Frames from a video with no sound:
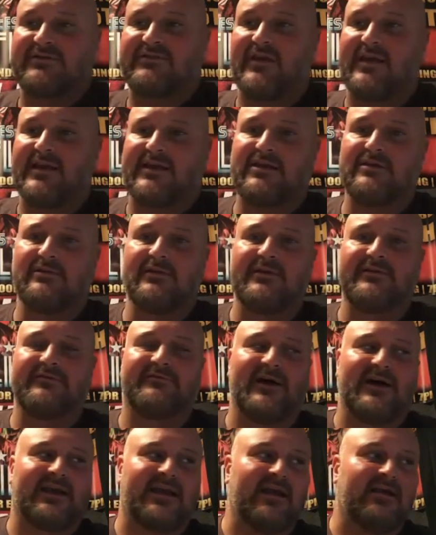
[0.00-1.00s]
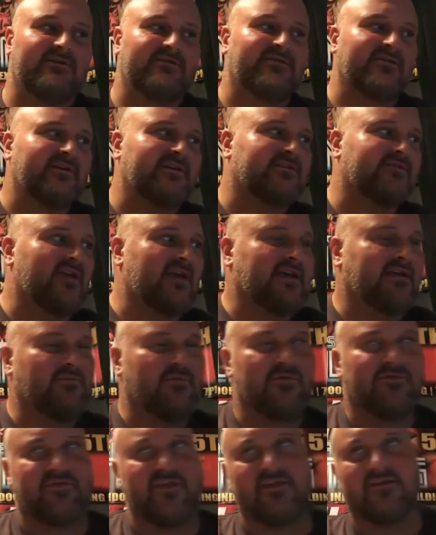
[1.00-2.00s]
like you live vicariously. It's like
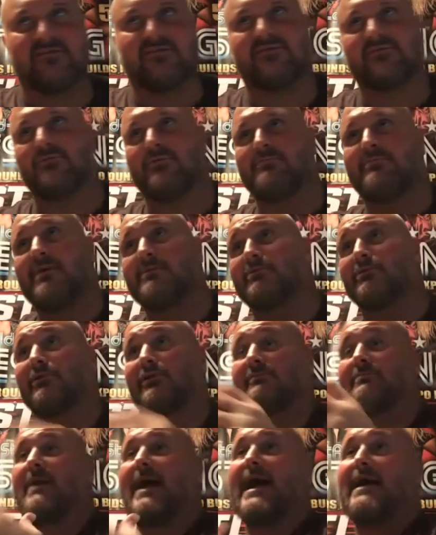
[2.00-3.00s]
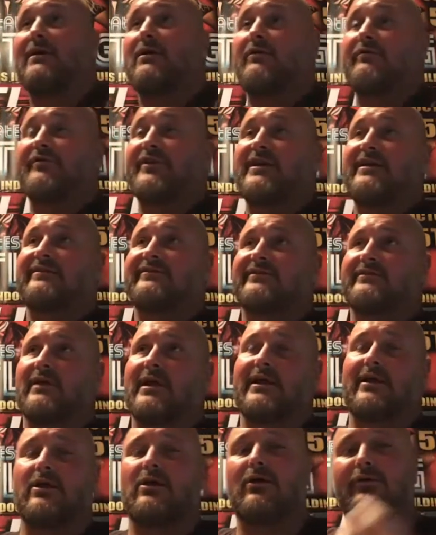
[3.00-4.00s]
when people look back on things and
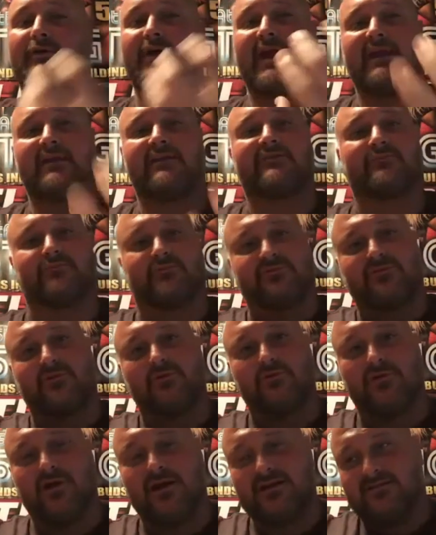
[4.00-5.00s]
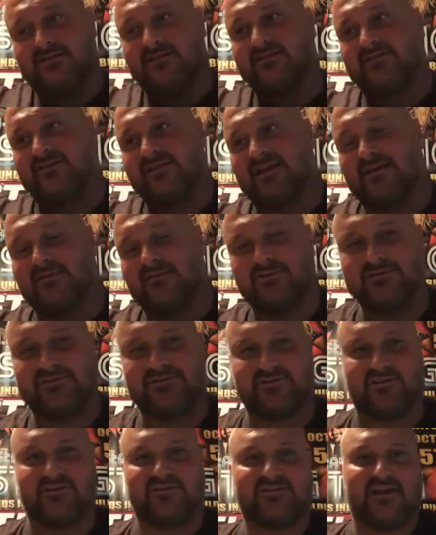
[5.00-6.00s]
like, oh, the 80s were so great and this and that.
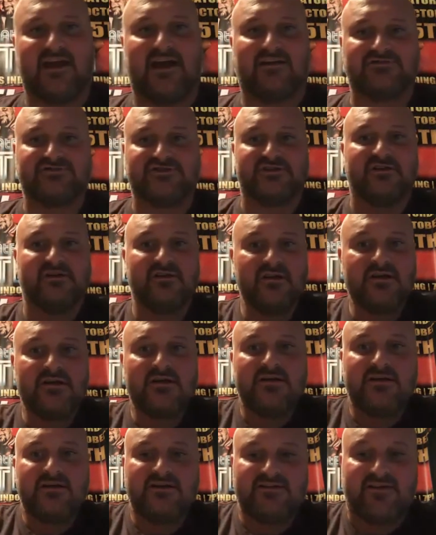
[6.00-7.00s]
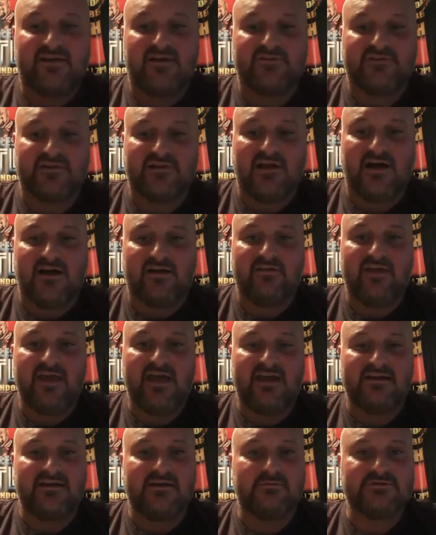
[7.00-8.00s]
What's nostalgia sells a lot of
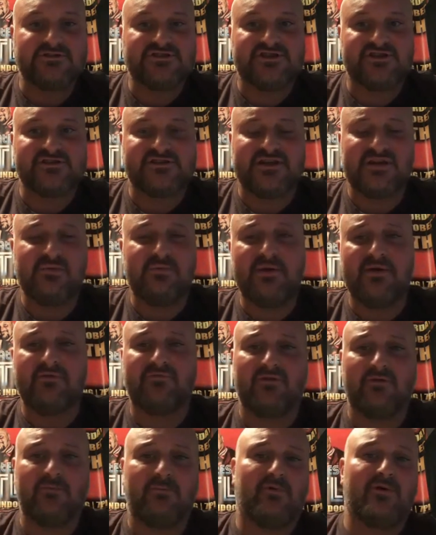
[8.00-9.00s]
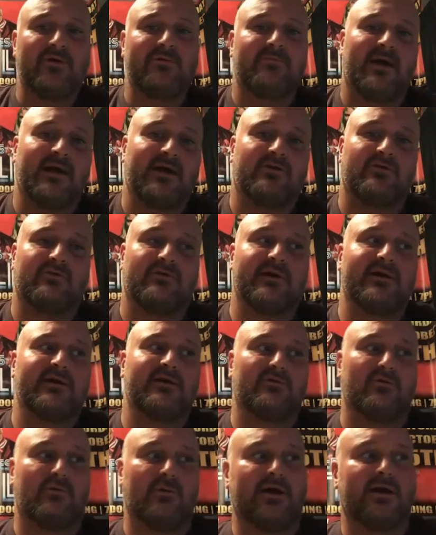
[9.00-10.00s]
that. And it was just at a pivotal point in my
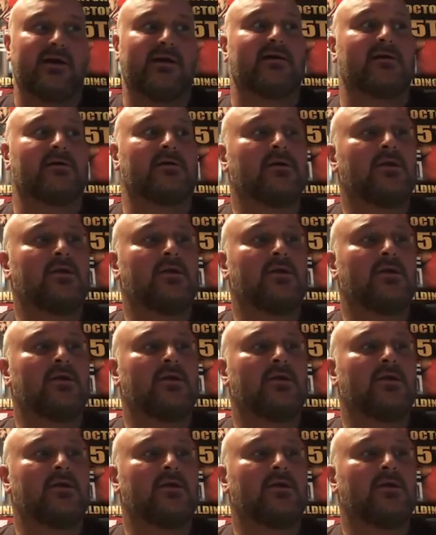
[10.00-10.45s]
career where